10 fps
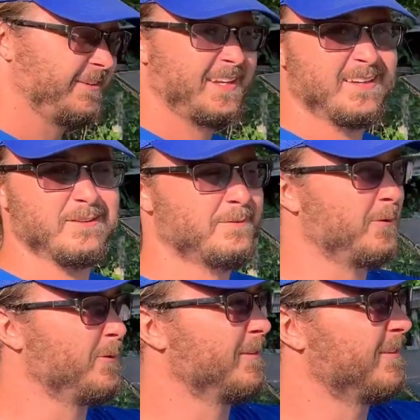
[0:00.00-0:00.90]
can't
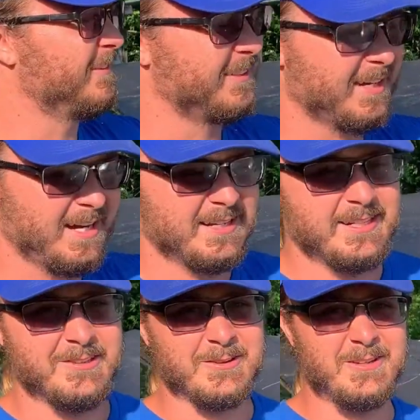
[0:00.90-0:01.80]
afford the high
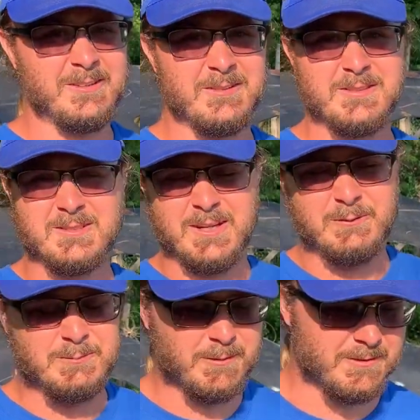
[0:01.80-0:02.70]
dollar cars like
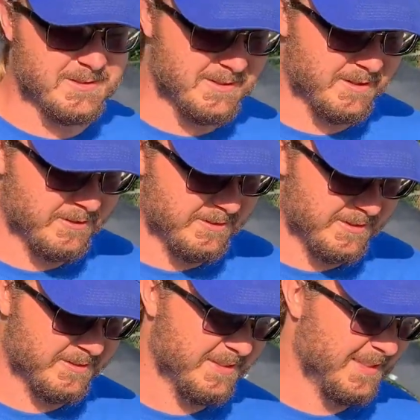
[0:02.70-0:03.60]
we posted
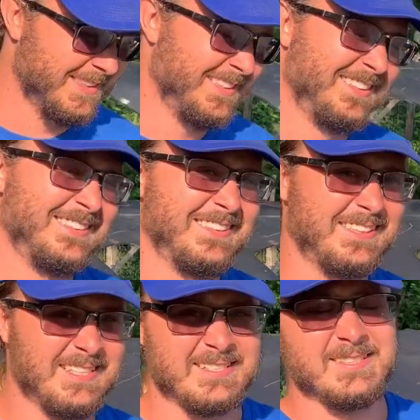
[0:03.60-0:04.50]
earlier.
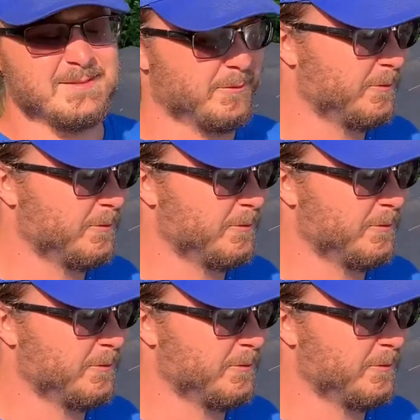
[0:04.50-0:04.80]
This is more